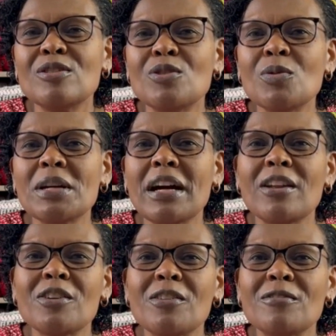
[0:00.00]
doing a
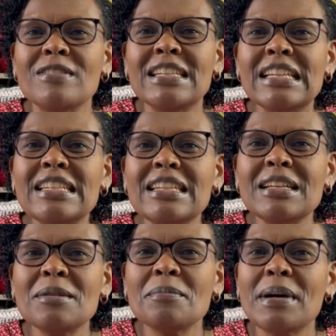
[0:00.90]
lot of
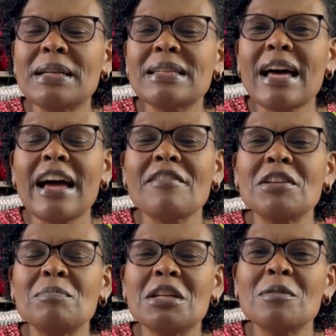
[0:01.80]
knitting, but I
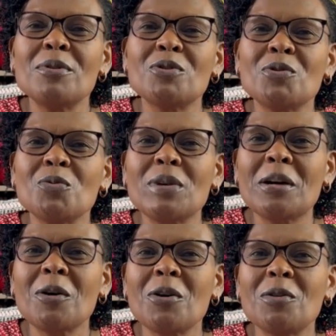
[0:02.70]
haven't been able to
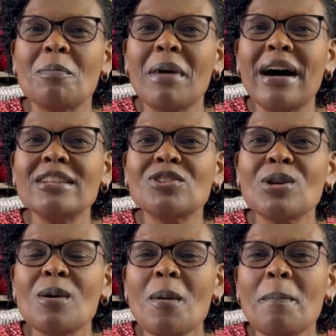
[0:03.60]
record much
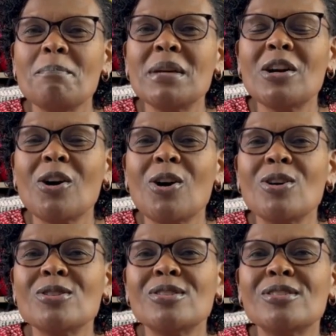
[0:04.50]

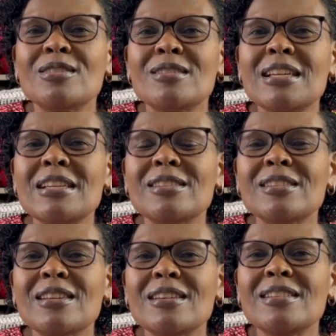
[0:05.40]
because
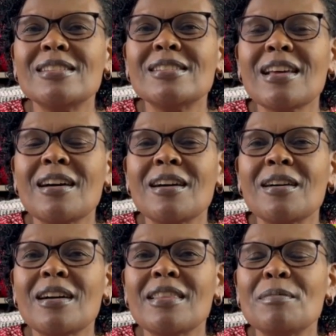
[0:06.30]
this is
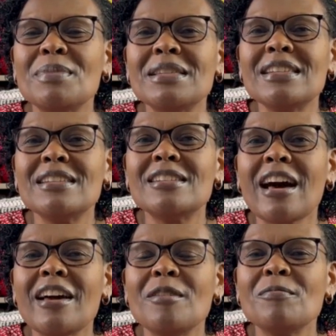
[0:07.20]
the busiest
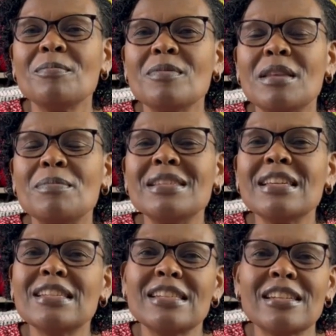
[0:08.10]

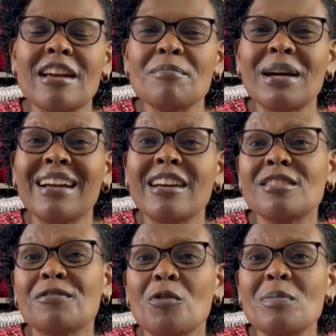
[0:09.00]
time, I
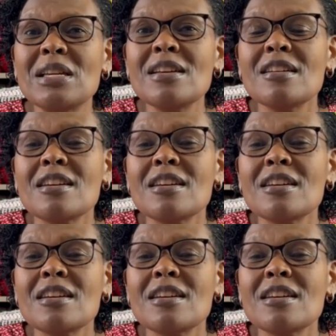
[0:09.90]
guess, for me.